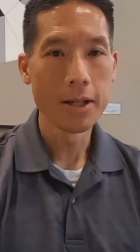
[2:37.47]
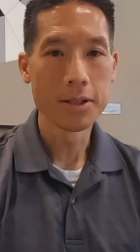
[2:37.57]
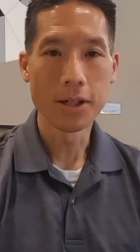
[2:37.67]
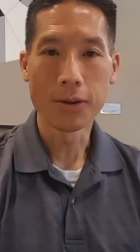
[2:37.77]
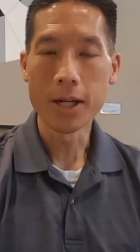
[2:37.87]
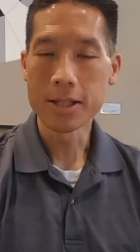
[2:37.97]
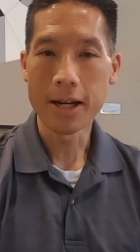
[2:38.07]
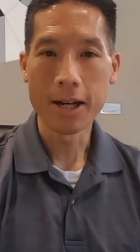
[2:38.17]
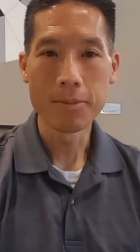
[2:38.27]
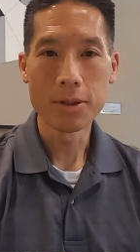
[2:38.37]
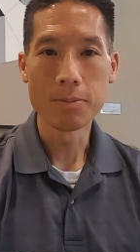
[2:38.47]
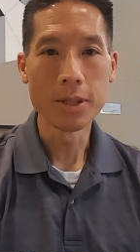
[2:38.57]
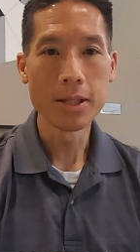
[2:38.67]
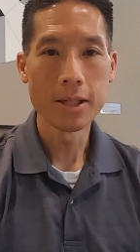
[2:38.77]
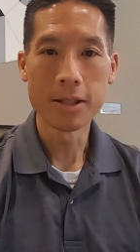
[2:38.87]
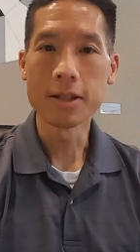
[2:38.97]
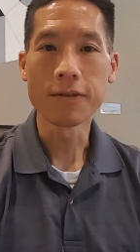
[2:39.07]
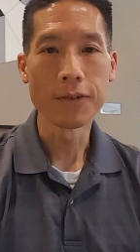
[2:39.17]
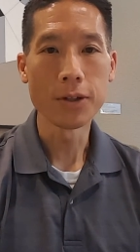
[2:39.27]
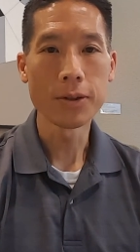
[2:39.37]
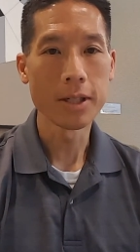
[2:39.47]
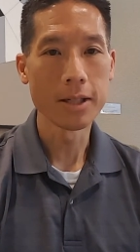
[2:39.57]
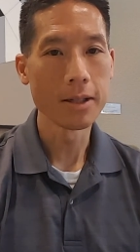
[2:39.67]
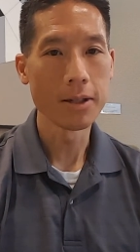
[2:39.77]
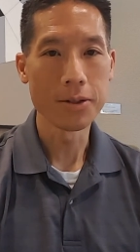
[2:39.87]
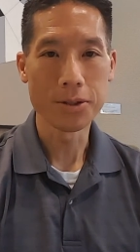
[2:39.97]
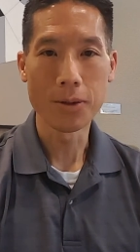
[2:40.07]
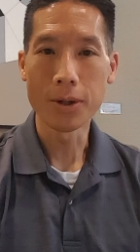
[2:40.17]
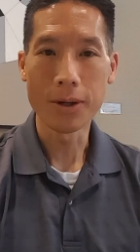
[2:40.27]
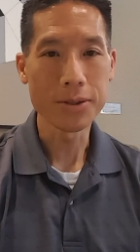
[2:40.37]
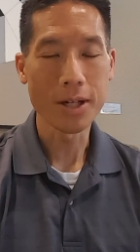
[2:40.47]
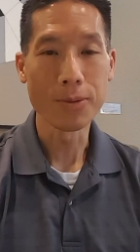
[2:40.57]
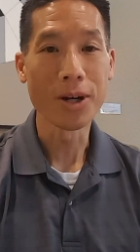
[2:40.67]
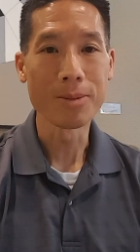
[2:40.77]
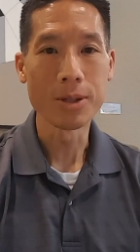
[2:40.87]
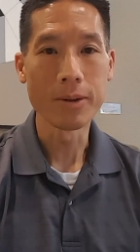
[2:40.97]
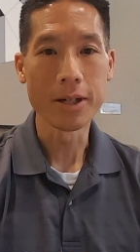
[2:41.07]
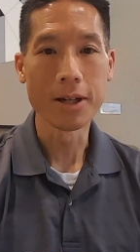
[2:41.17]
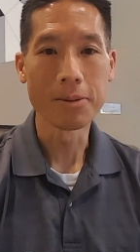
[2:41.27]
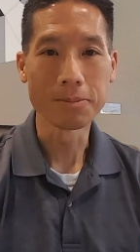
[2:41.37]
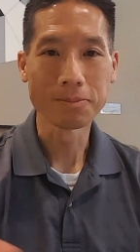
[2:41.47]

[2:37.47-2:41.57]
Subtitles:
It's a great time to be in this field, and there's nowhere else I'd want to be right now.